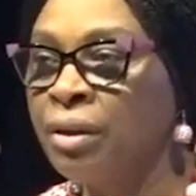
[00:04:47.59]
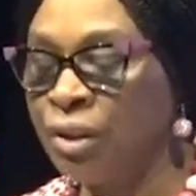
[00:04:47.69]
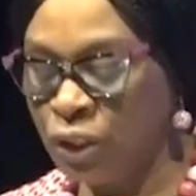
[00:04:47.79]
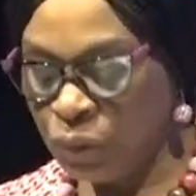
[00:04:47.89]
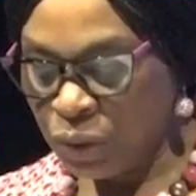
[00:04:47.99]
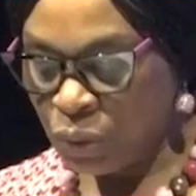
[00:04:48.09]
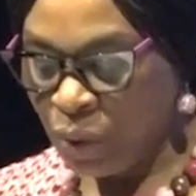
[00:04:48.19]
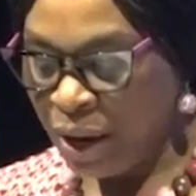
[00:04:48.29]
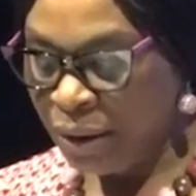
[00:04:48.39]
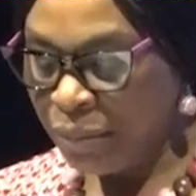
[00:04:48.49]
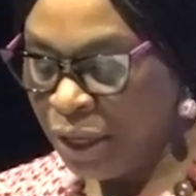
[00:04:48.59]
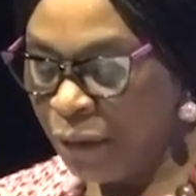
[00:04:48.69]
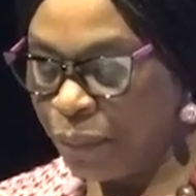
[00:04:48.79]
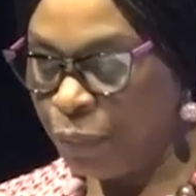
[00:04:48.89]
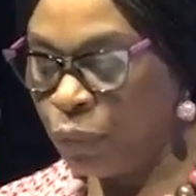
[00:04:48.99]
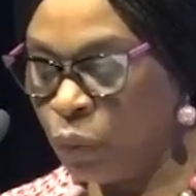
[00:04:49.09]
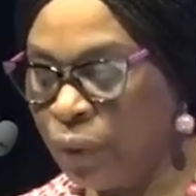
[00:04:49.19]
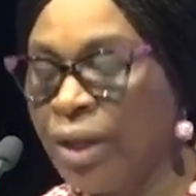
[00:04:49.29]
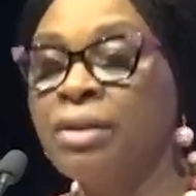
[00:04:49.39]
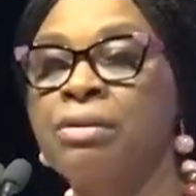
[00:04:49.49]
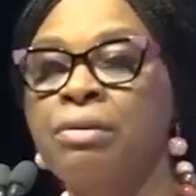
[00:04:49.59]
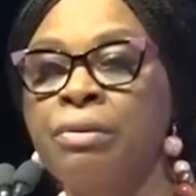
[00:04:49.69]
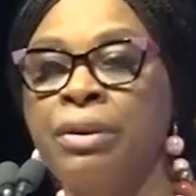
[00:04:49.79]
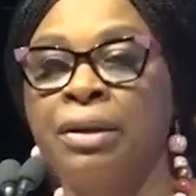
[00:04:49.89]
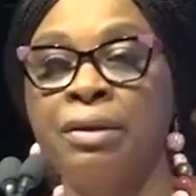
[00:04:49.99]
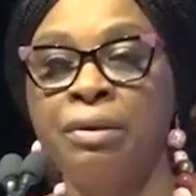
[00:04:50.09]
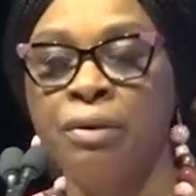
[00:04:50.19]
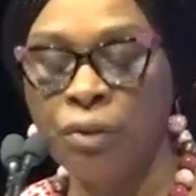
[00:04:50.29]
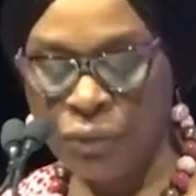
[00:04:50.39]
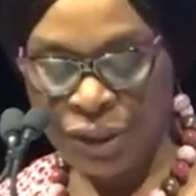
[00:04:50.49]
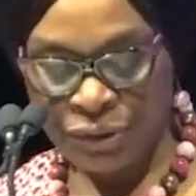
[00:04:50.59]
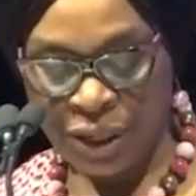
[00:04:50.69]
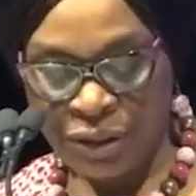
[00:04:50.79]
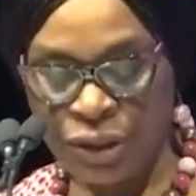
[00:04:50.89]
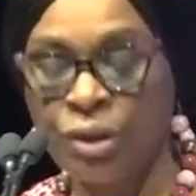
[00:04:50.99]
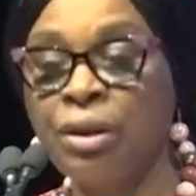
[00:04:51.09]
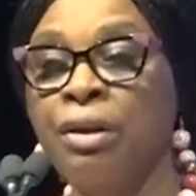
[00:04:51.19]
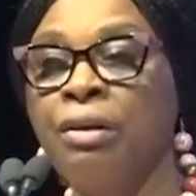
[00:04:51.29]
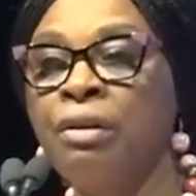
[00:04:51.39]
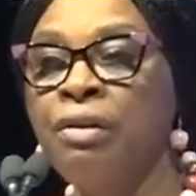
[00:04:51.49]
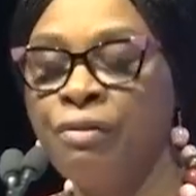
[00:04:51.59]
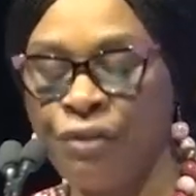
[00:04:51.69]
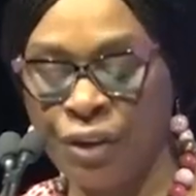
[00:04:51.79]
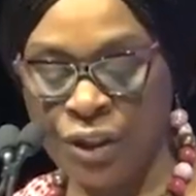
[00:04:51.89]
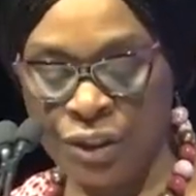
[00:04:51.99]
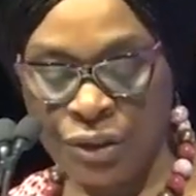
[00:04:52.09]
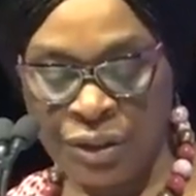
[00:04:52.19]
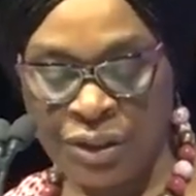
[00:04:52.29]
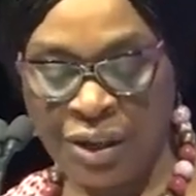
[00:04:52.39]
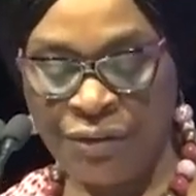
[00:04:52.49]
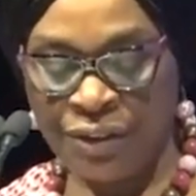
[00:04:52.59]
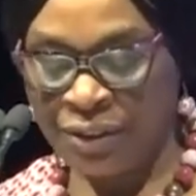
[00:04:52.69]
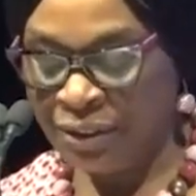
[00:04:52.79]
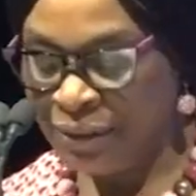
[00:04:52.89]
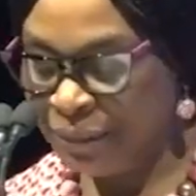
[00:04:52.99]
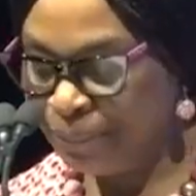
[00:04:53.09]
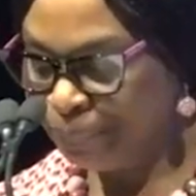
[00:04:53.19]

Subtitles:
This was why many people were excluded with traditional financial services.